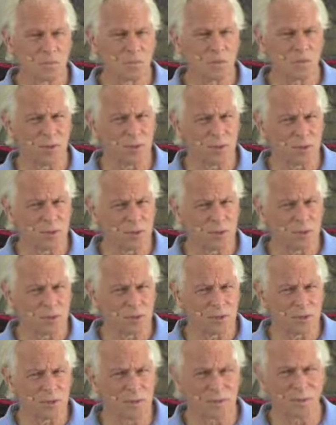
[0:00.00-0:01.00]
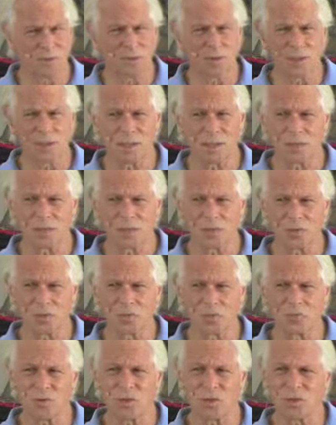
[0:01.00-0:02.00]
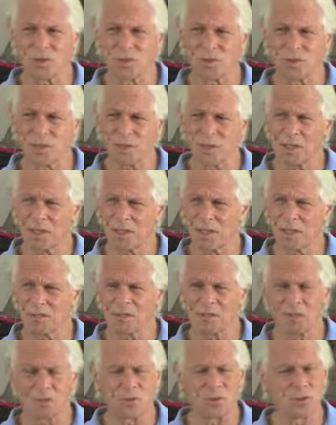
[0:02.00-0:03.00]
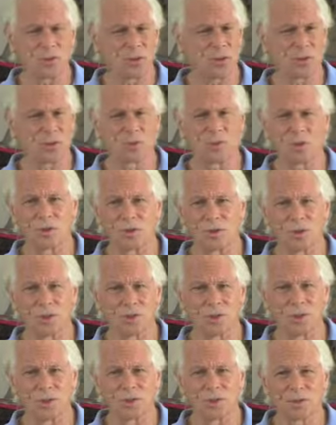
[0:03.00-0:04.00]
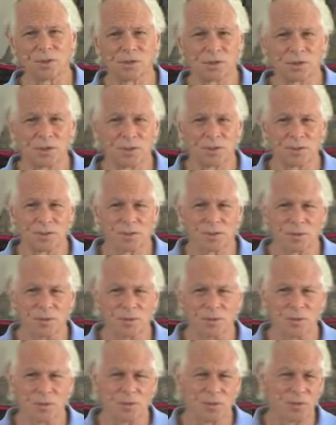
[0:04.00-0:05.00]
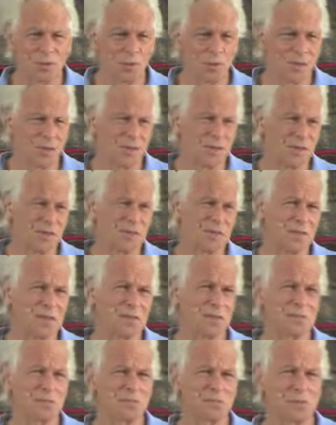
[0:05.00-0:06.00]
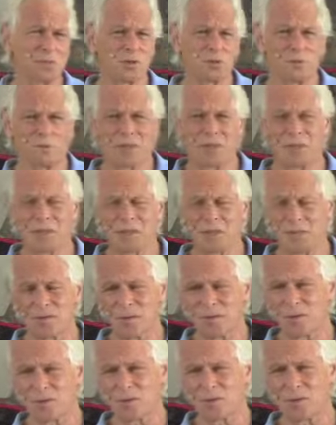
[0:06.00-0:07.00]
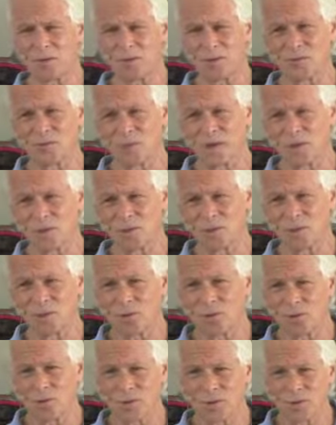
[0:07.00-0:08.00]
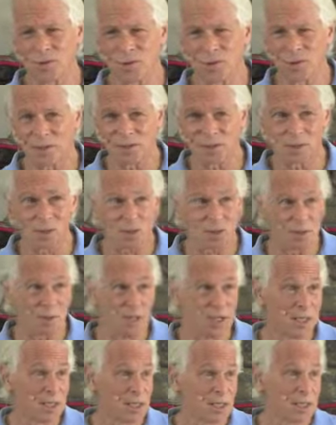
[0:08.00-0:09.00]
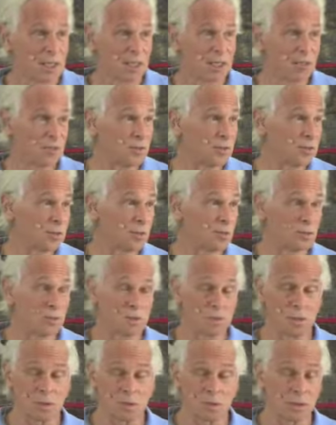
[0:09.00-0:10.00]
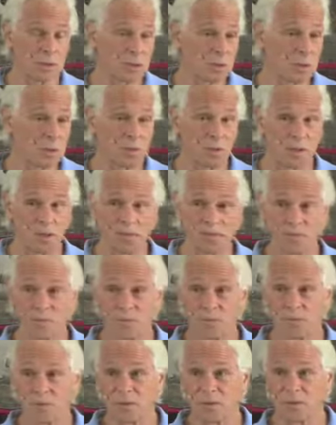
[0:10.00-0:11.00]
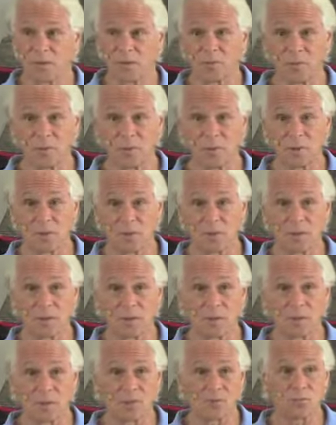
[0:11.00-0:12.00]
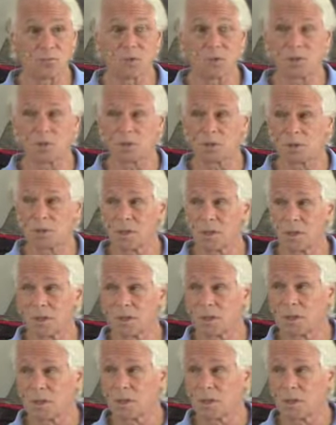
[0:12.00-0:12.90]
Well, then it shows that it just arises again according to causes and conditions. So anything that is impermanent, anything that only arises to causes and condition, and anything that wasn't there from the original